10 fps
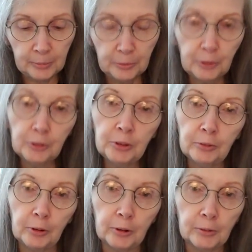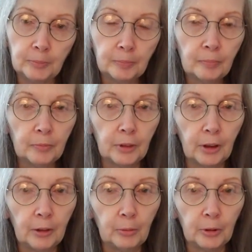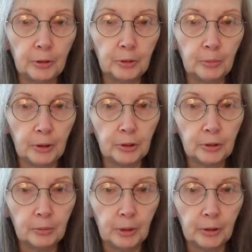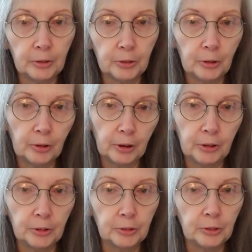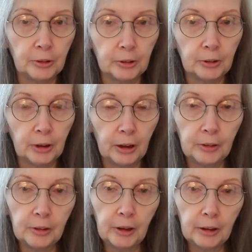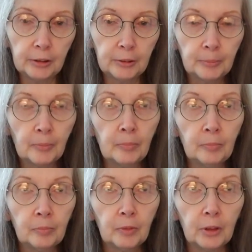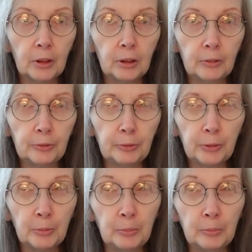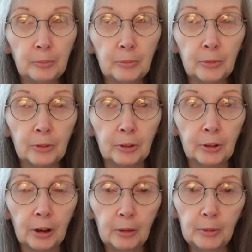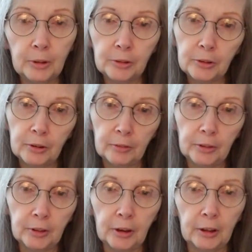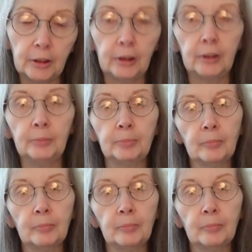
First of all, I wanted to mention about the song I just did, Contact. From the comments and everything that I got,